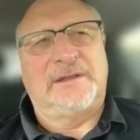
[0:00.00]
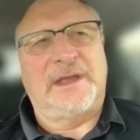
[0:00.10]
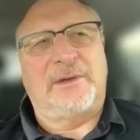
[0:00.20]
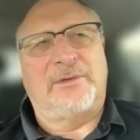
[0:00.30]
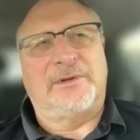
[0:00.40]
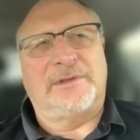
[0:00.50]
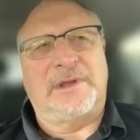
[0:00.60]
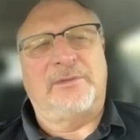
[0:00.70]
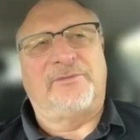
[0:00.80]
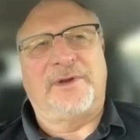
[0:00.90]
They were
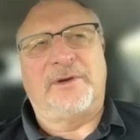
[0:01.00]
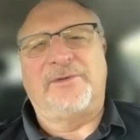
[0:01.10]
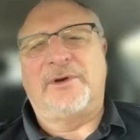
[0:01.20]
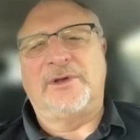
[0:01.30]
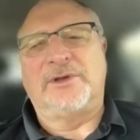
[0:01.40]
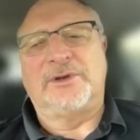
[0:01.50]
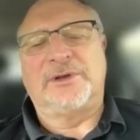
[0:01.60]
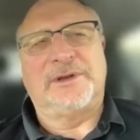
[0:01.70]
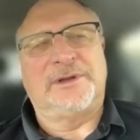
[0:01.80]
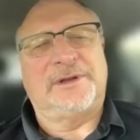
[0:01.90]
they were very very
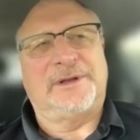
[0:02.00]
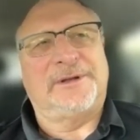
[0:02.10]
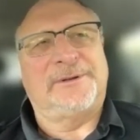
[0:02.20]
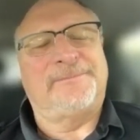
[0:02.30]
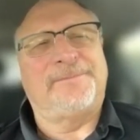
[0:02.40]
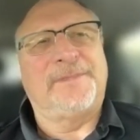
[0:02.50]
good. Um,